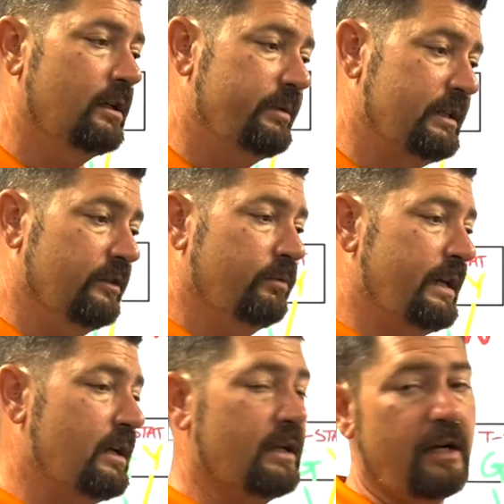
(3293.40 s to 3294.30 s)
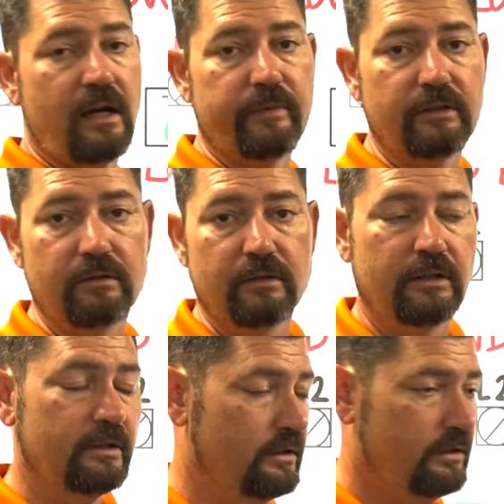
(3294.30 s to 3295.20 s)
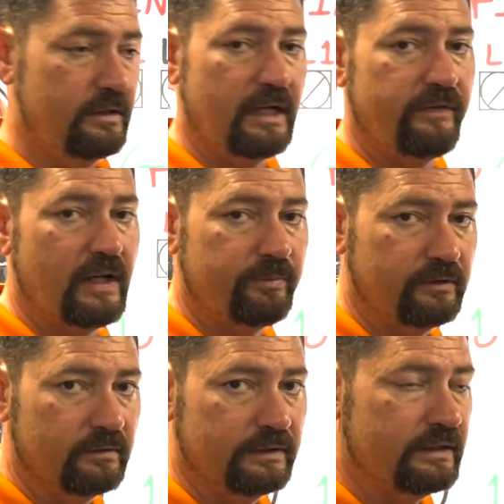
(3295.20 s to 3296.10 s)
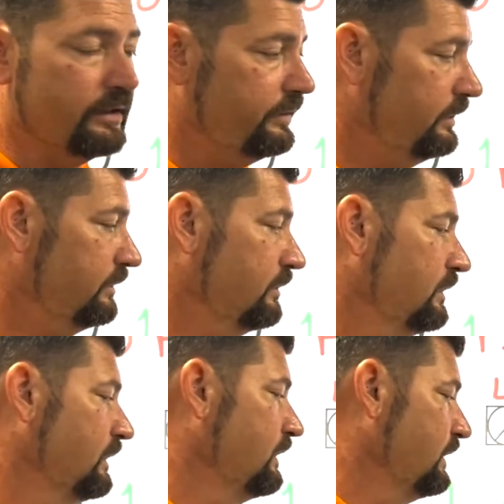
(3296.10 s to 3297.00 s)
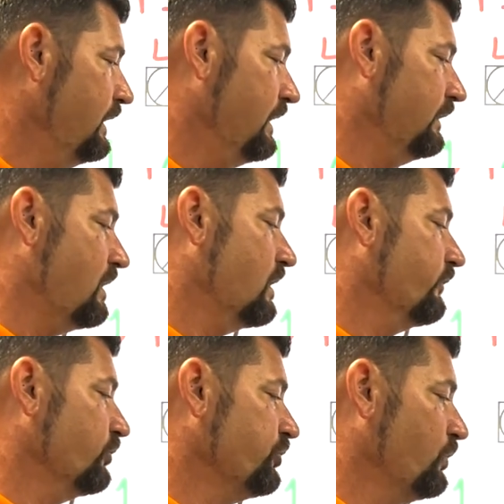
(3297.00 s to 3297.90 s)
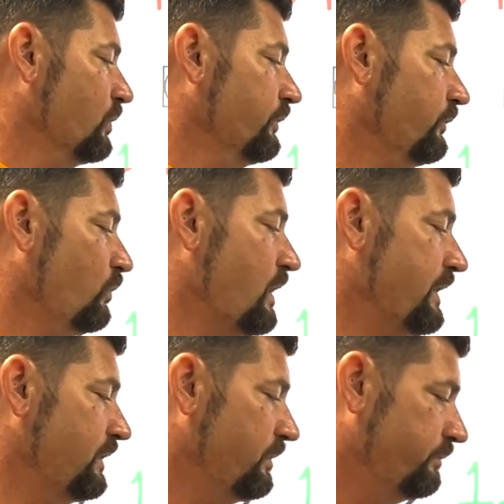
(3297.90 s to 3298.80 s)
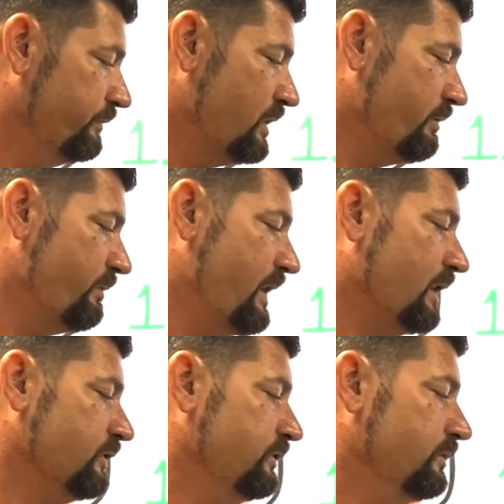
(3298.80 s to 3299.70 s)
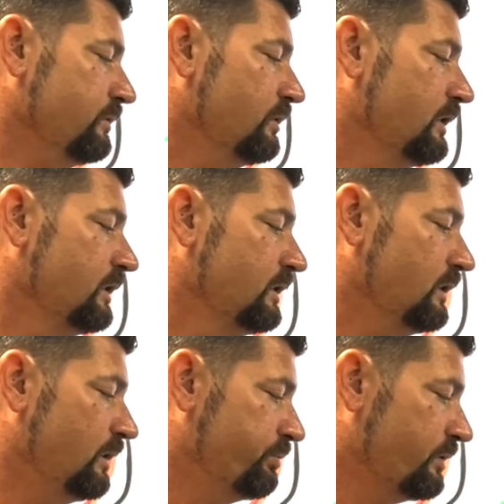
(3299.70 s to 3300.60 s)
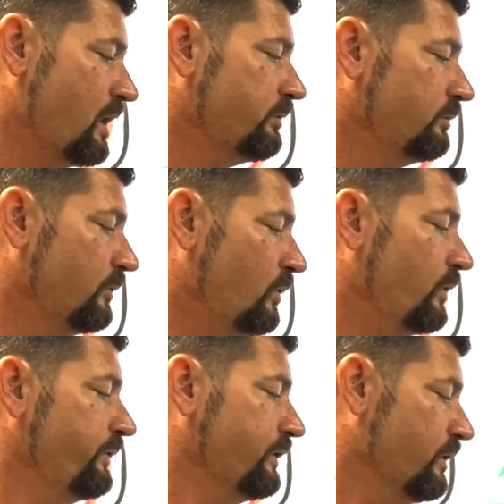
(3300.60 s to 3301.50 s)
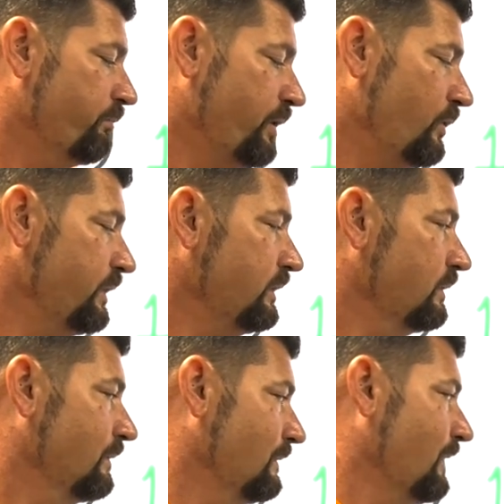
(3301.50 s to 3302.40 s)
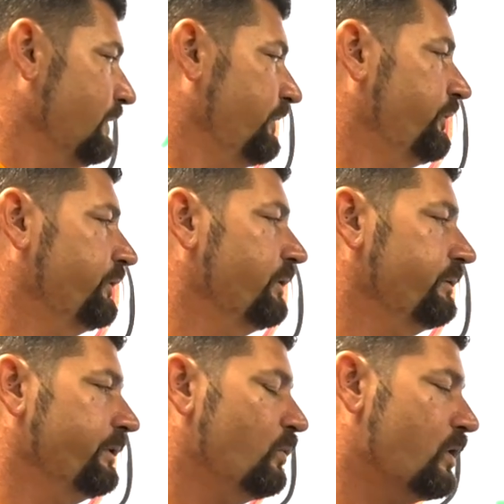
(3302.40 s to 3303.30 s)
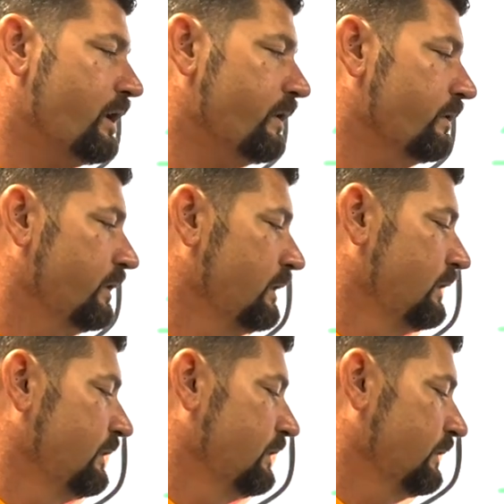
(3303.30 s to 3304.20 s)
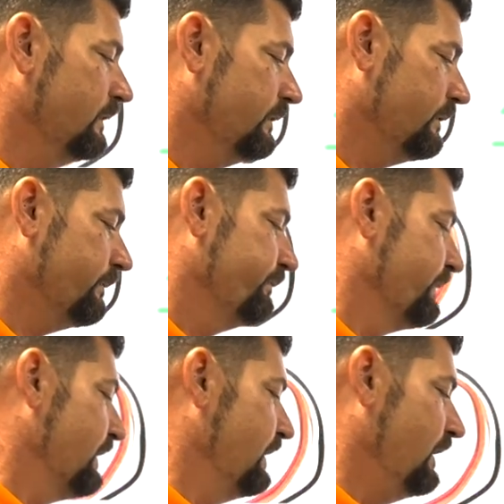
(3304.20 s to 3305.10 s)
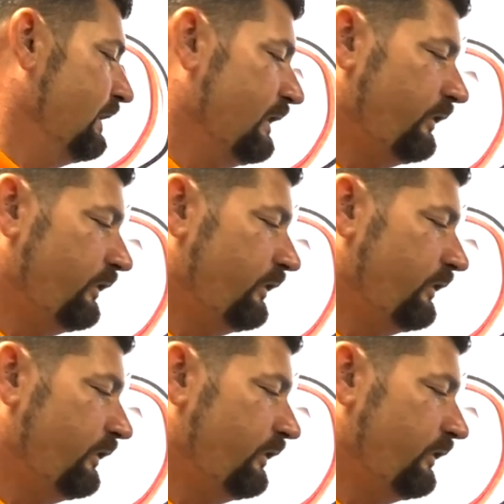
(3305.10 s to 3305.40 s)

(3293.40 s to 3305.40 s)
Because without a common, you have absolutely nothing. And a lot of our shorts wind up coming back to a problem on the component, not necessarily the wire. And